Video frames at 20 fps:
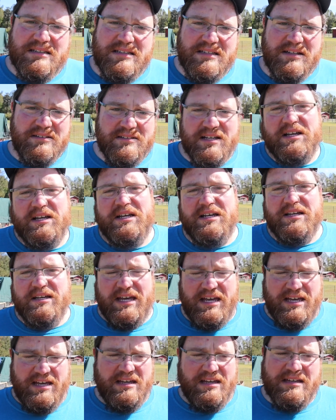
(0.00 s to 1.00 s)
they'll tell you,
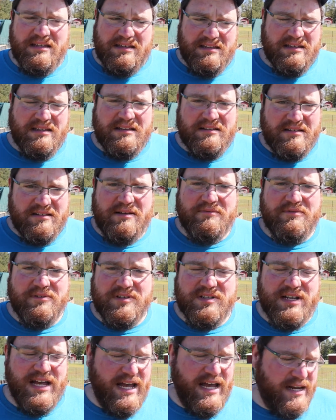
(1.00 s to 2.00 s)
hey, it's time for a
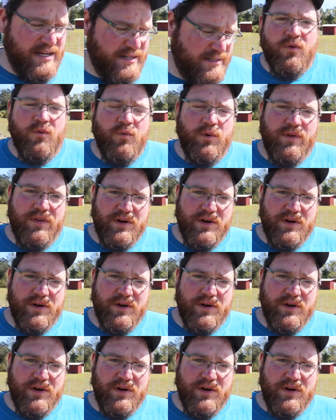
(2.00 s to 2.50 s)
snack. When they're